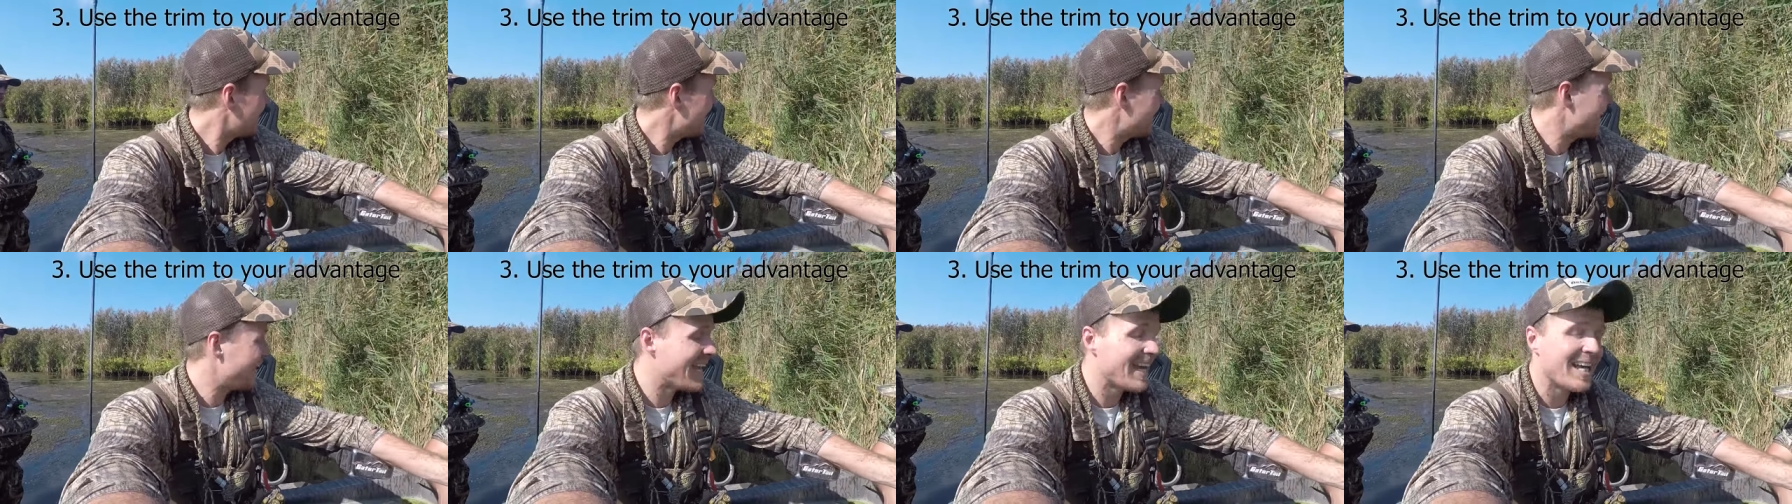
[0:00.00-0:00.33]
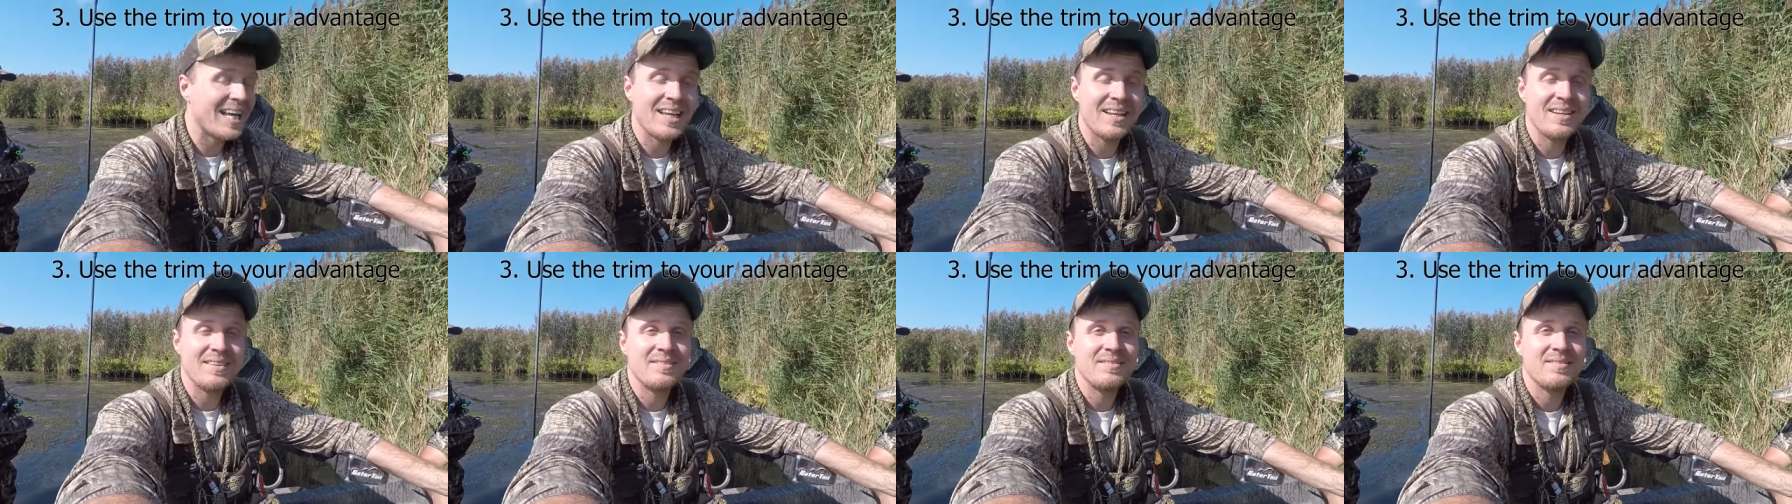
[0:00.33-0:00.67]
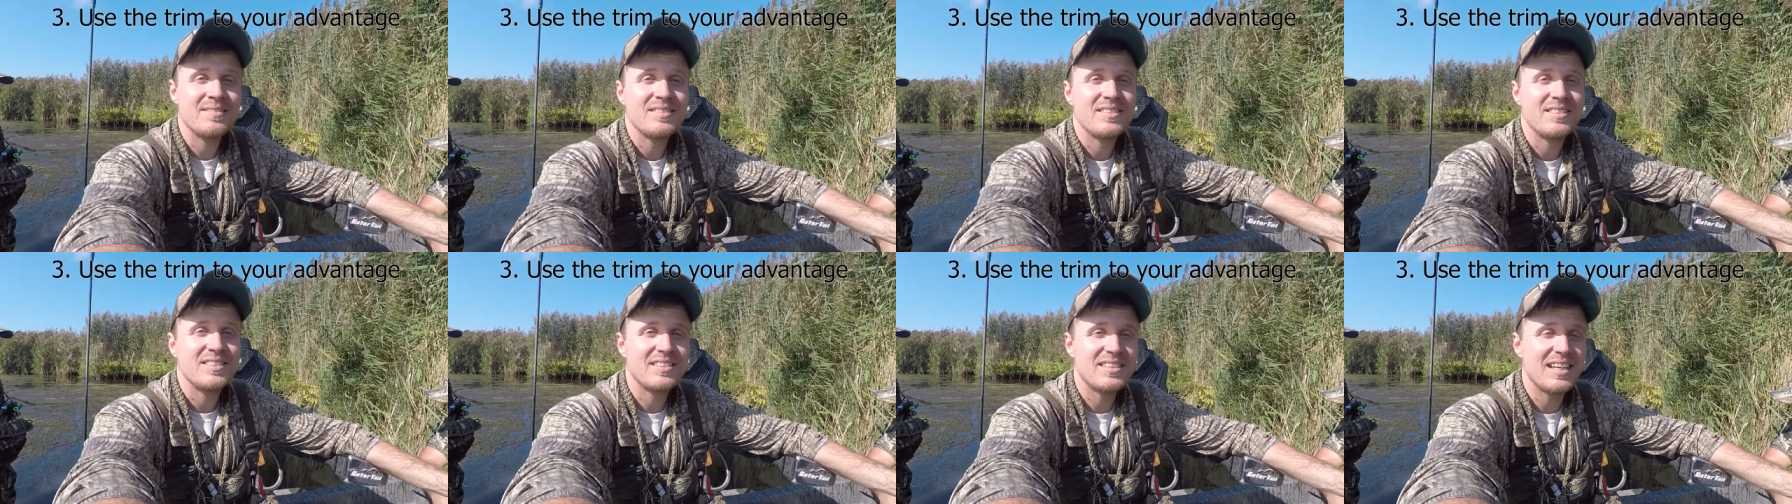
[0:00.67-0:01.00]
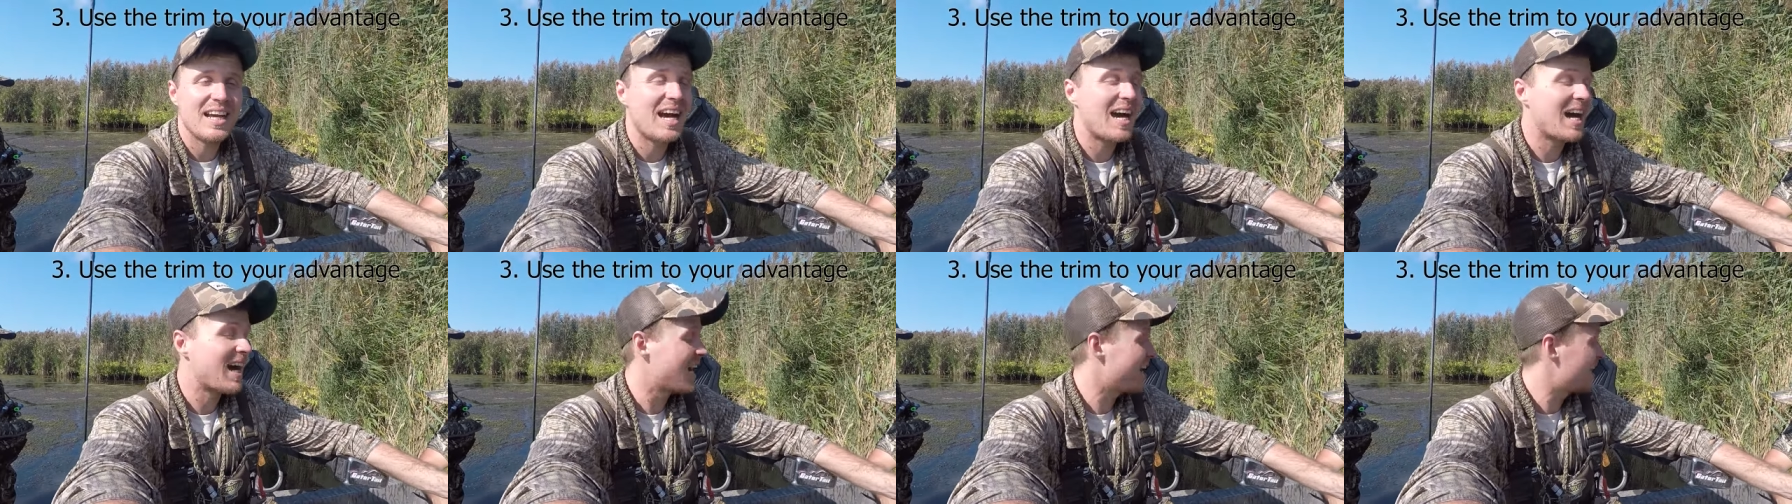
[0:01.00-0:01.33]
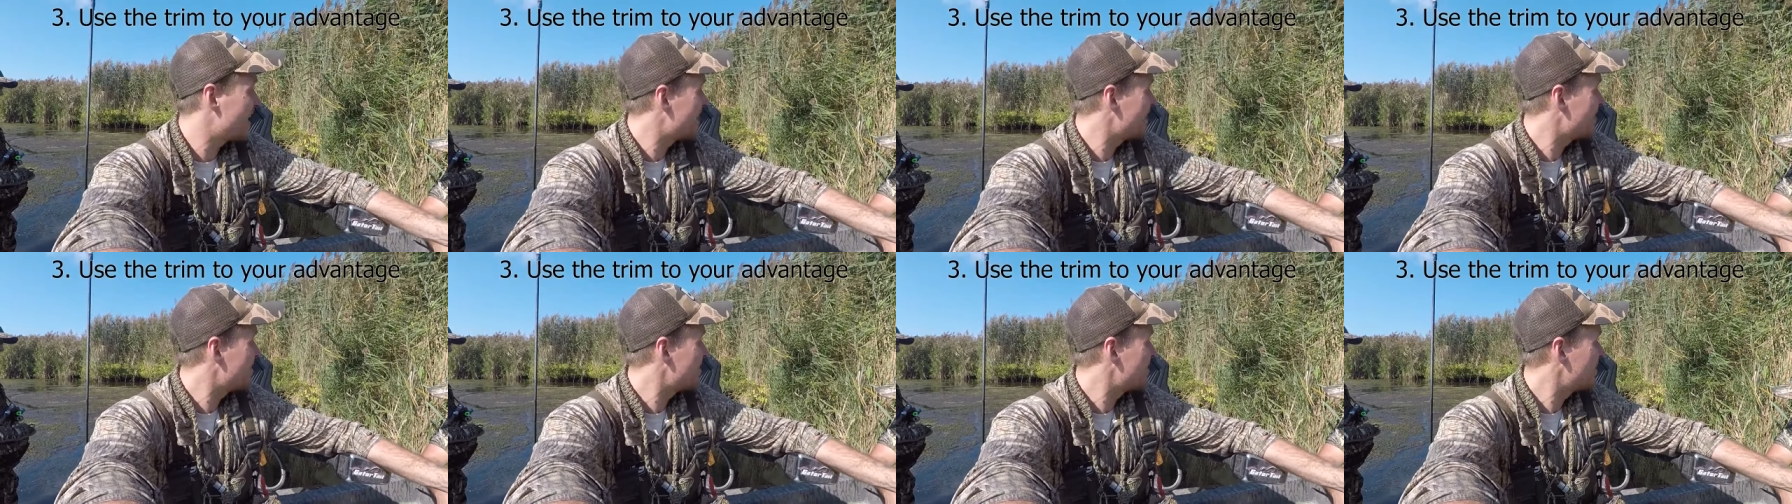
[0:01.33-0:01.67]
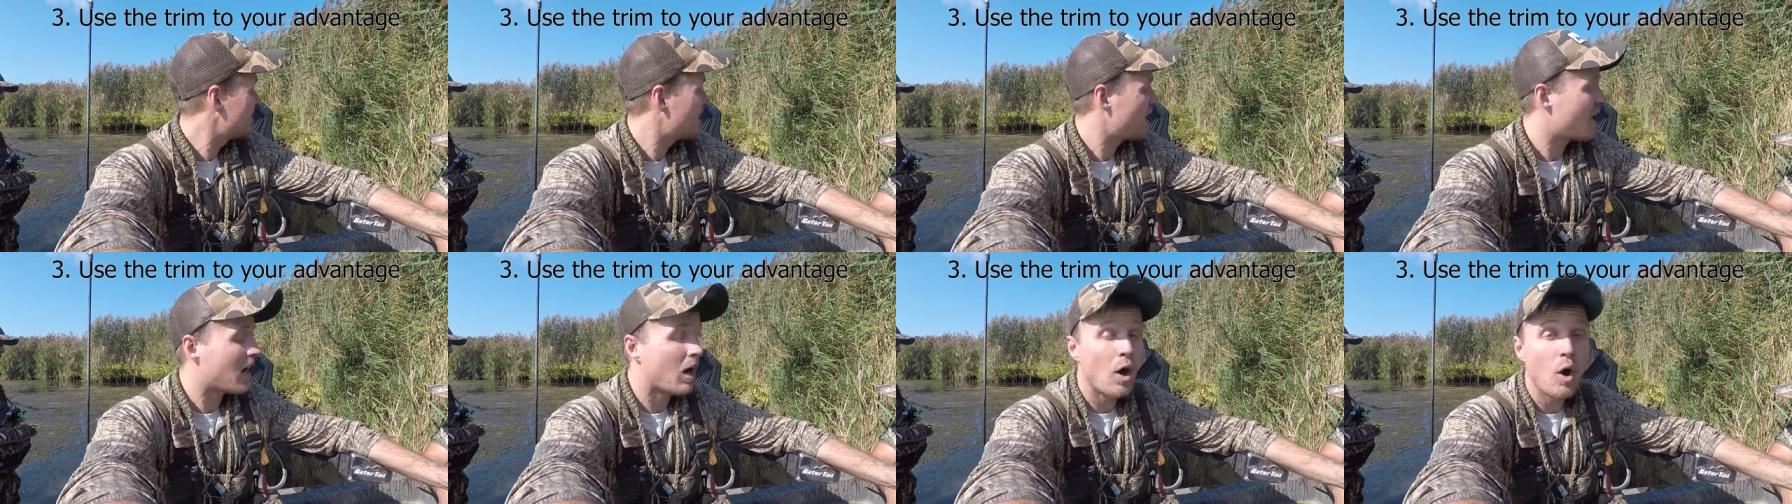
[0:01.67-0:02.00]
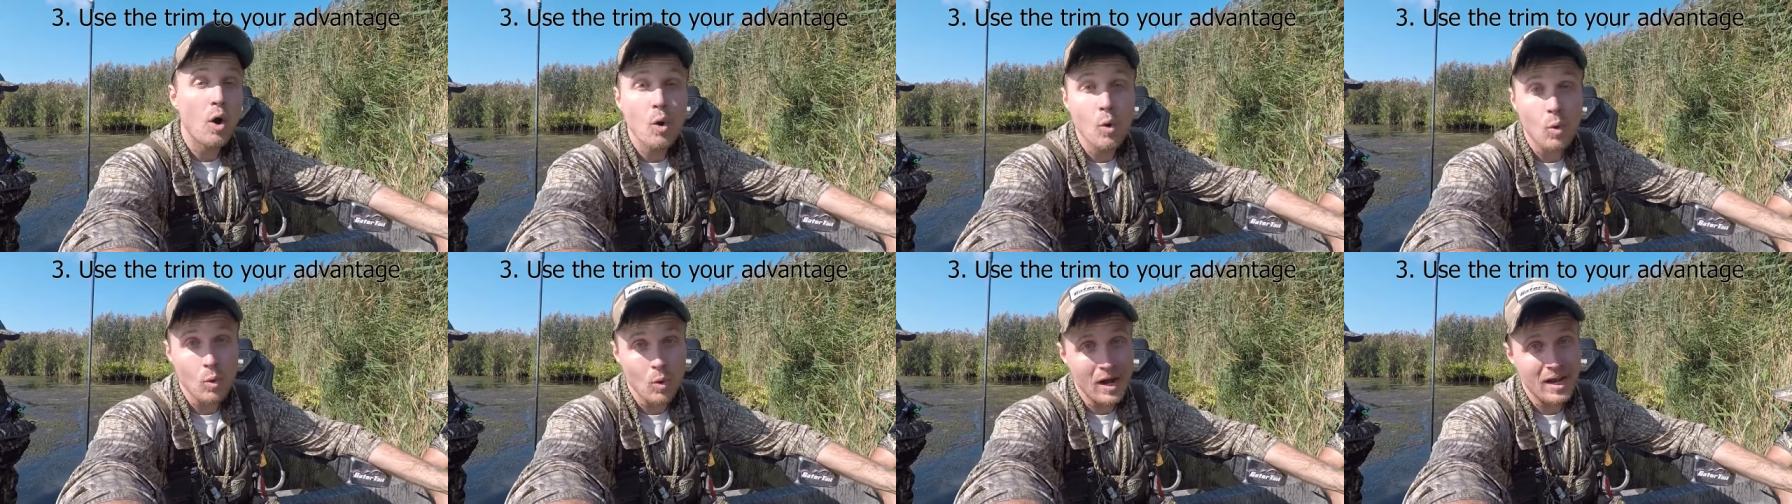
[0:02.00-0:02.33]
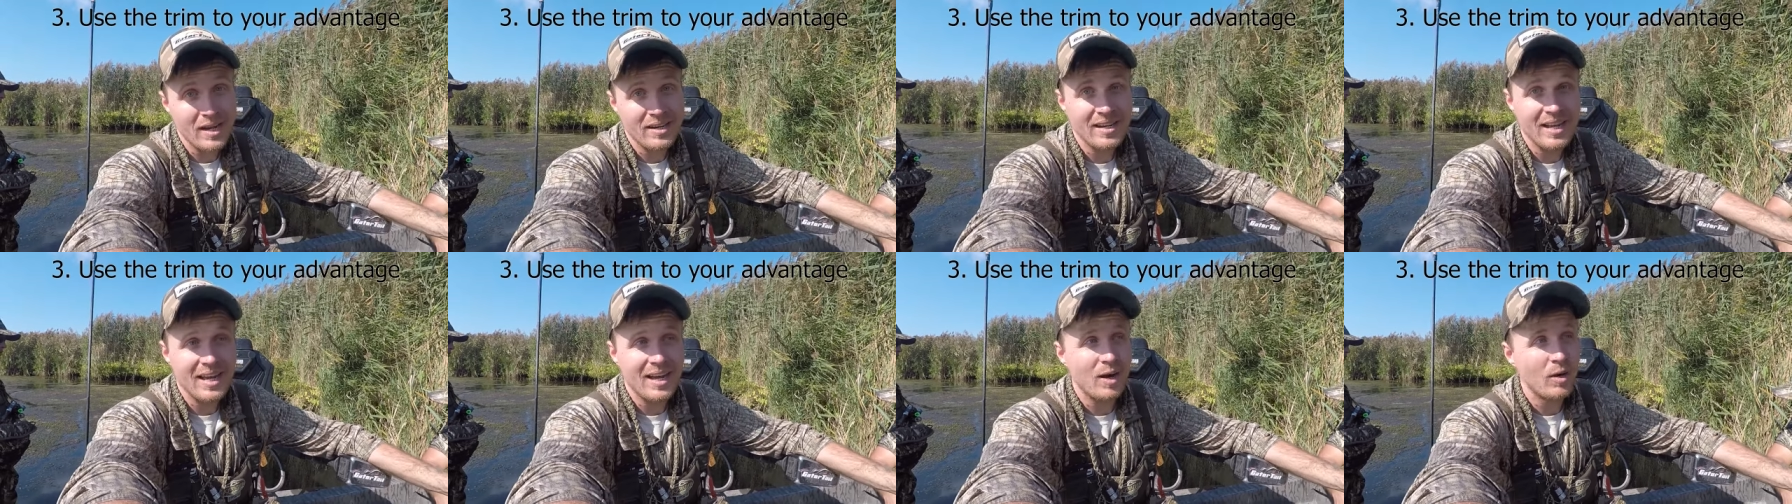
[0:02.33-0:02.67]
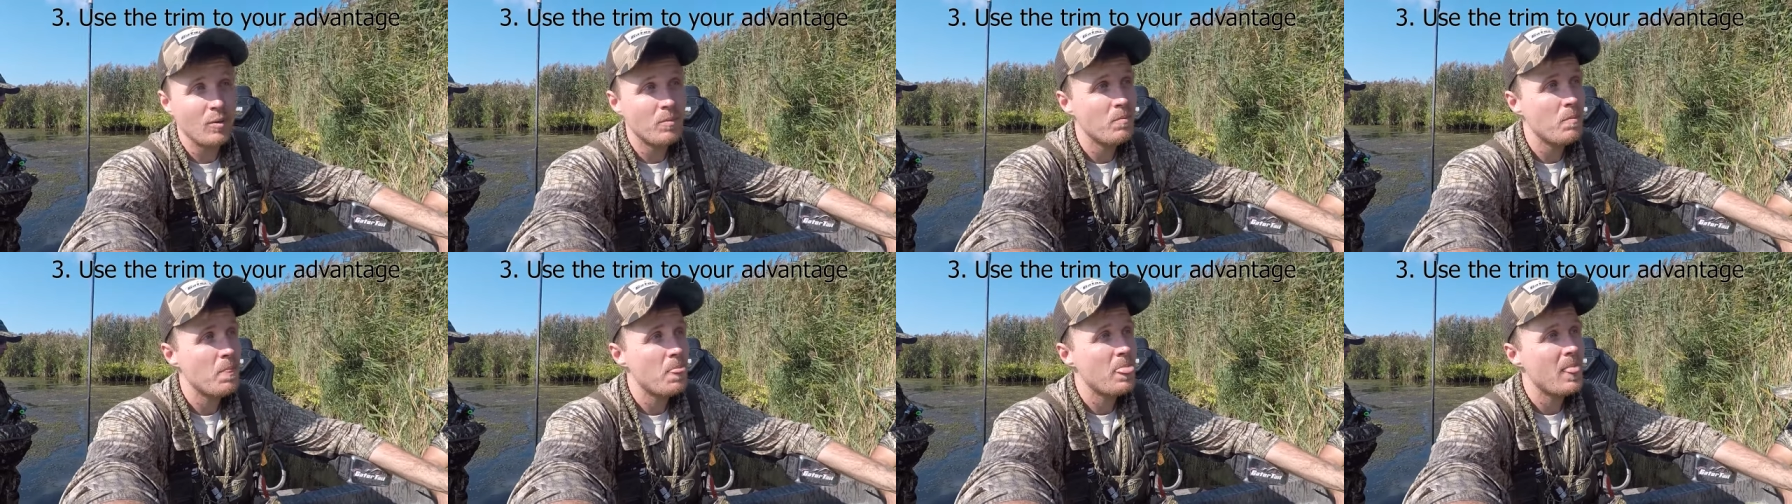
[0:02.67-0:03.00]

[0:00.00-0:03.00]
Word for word: inside a hole right now.